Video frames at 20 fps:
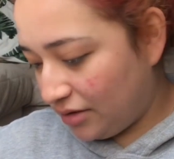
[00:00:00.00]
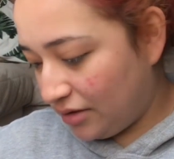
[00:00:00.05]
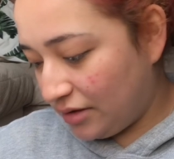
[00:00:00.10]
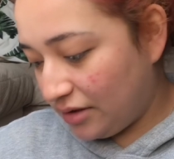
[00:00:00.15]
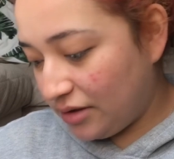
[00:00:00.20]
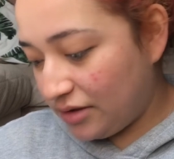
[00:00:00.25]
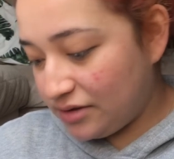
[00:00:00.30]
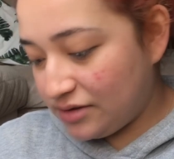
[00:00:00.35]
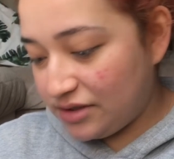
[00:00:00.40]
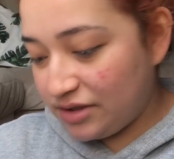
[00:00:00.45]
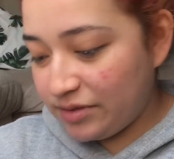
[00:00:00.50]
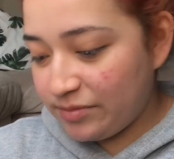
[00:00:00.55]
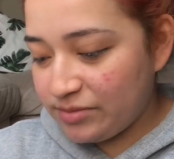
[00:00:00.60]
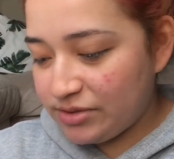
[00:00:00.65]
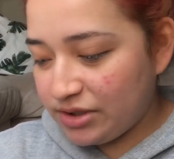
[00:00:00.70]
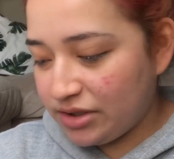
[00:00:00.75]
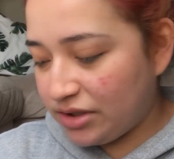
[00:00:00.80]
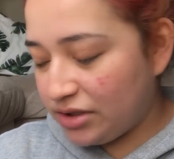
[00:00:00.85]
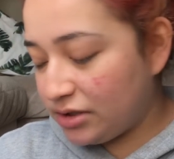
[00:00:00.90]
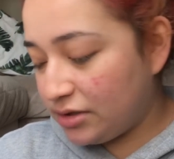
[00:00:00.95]
It seems
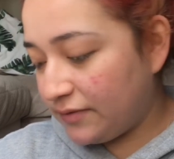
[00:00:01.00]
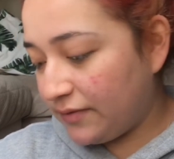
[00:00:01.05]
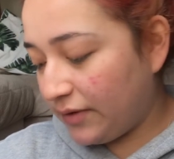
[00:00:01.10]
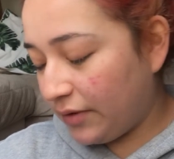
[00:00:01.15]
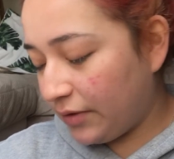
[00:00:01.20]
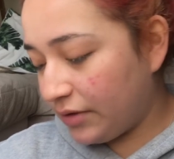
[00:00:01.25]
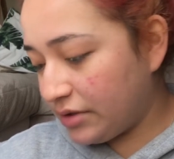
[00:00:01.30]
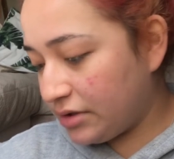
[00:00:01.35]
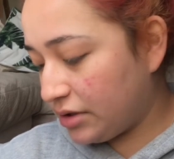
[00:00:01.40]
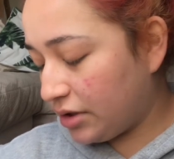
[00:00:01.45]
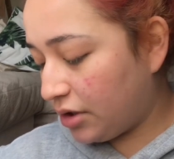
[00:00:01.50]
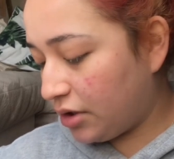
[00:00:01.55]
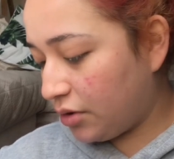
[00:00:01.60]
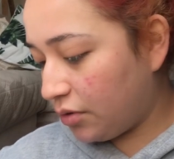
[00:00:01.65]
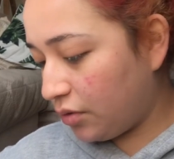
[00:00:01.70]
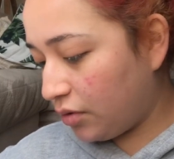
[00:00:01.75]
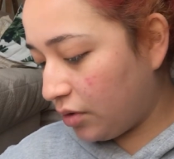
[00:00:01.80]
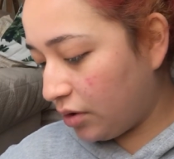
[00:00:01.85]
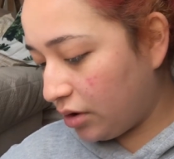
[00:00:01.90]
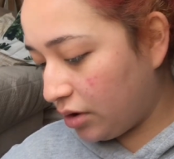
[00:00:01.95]
like it's very
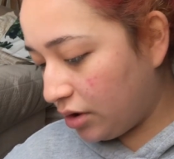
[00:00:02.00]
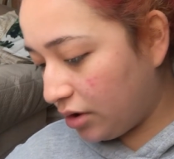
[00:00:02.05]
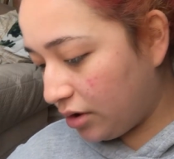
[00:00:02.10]
secured.